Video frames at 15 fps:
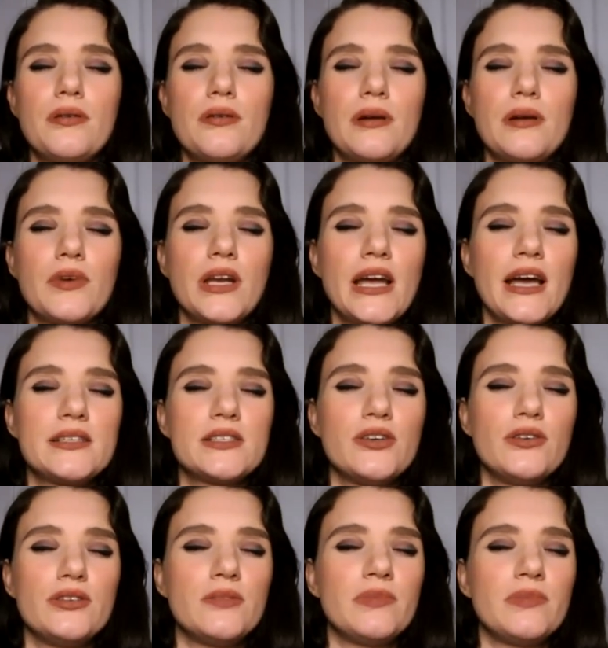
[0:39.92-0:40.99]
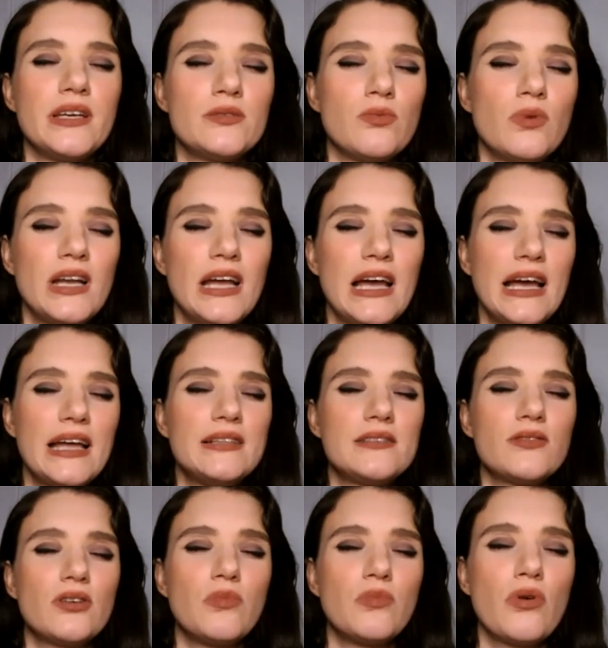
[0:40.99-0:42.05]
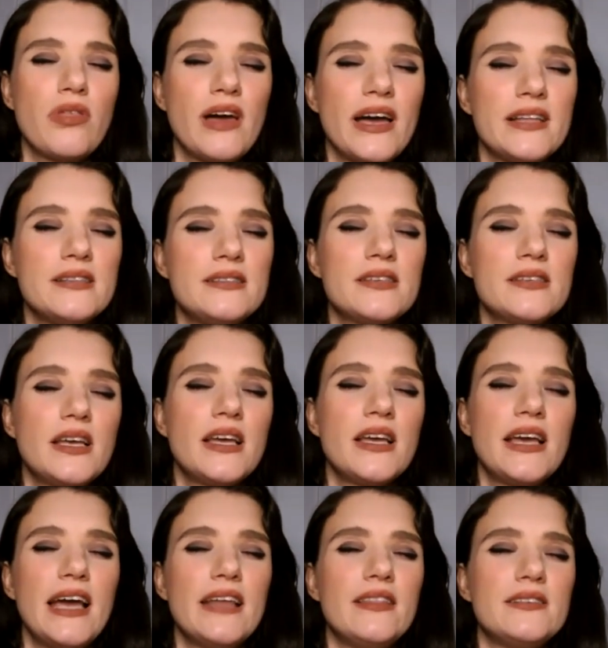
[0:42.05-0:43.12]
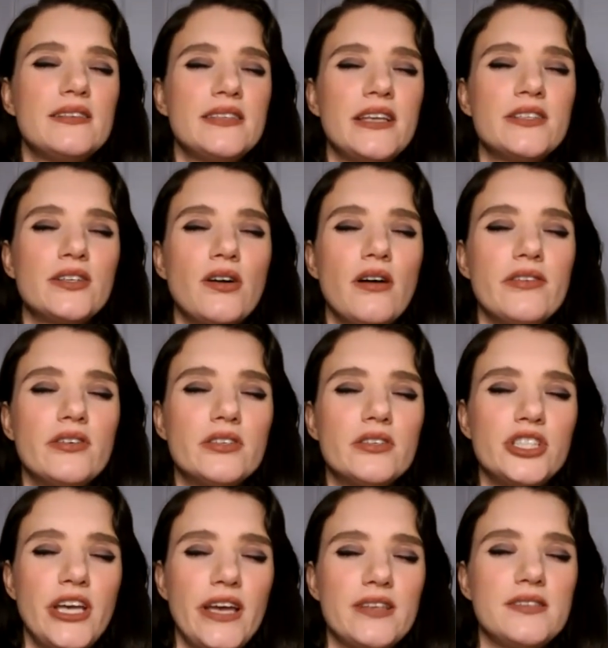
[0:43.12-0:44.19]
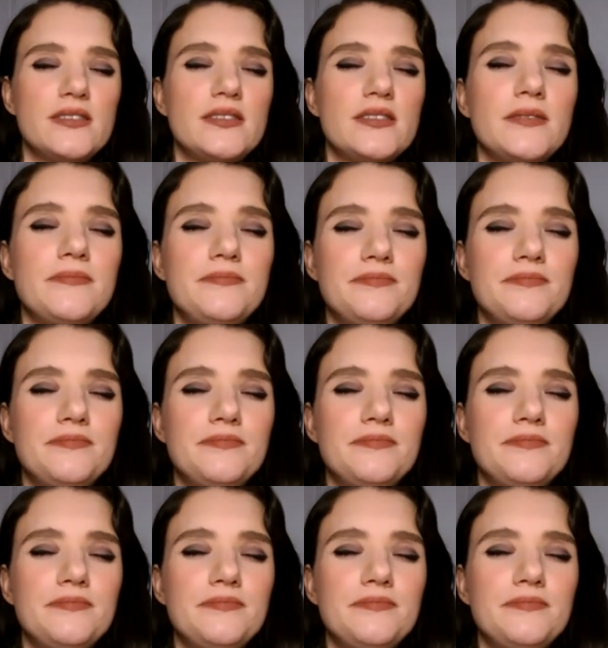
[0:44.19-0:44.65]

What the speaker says: I'm going to ask you to place one hand or both hands in the center of your chest